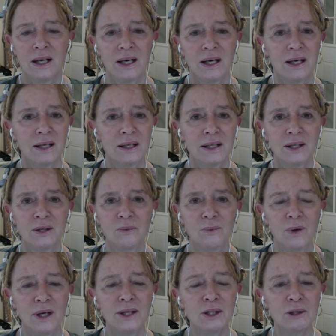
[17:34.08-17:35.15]
and in
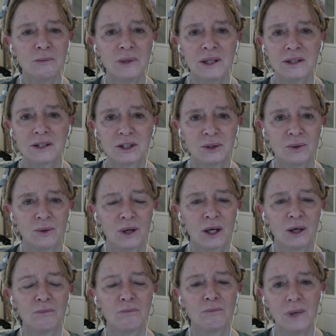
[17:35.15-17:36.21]
wonderment to
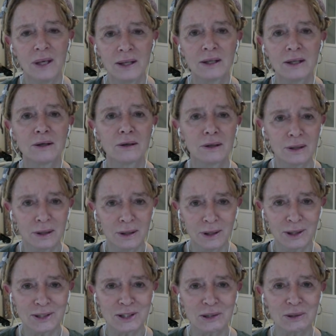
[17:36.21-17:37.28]
our mother
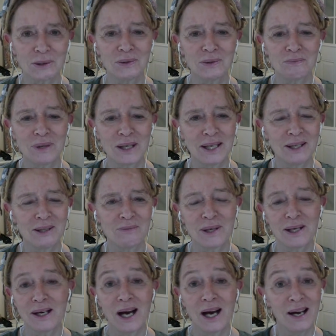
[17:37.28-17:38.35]
earth so but
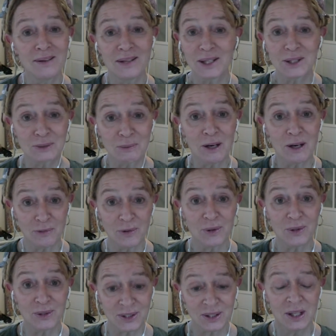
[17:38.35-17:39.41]
but I, that's my
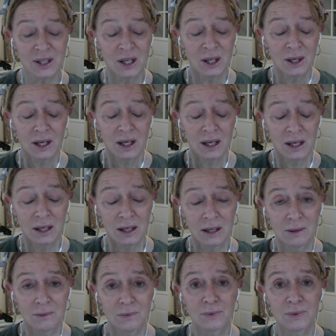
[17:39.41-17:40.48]
first
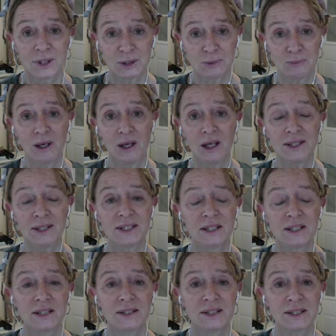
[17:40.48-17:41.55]
um, response to
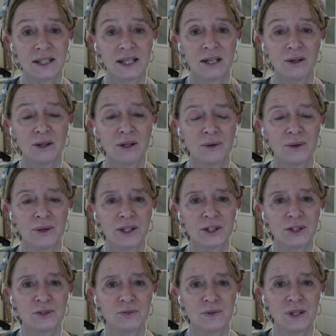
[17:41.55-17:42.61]
this terror or
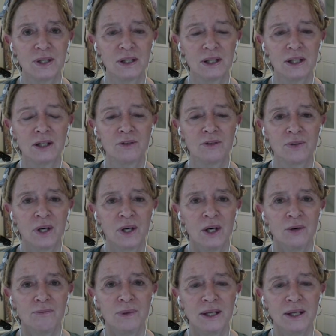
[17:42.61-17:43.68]
this feeling of
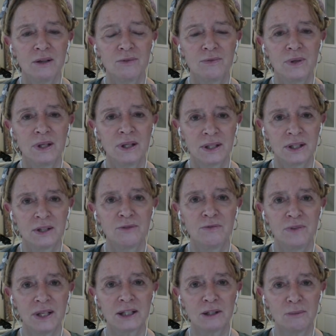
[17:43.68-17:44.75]
being eh, the
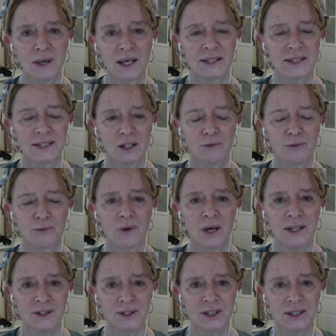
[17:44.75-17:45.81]
victimized
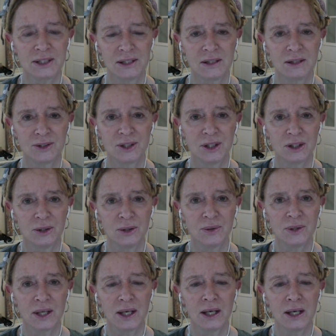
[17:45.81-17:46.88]
self-righteousness you know
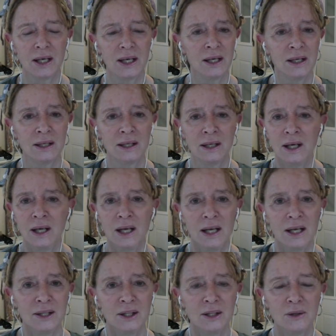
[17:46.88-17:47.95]
that and
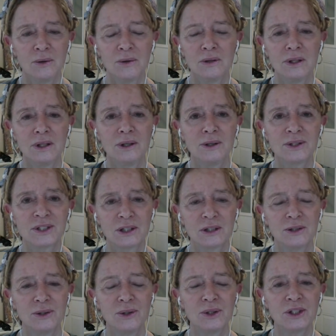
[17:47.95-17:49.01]
and the only
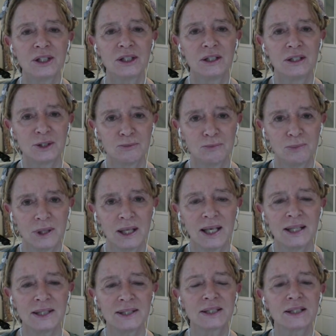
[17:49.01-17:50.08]
solution is
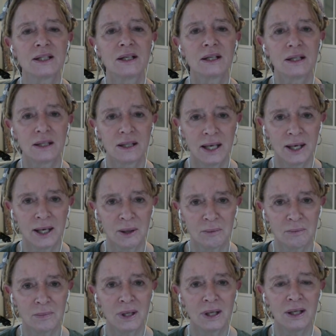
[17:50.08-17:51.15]
bless
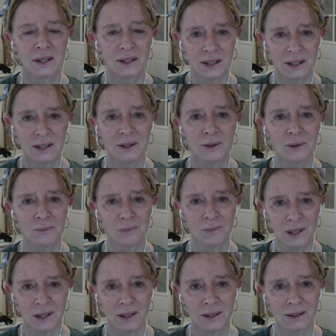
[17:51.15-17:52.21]
them and heal
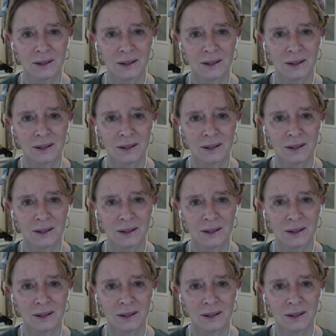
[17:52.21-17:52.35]
me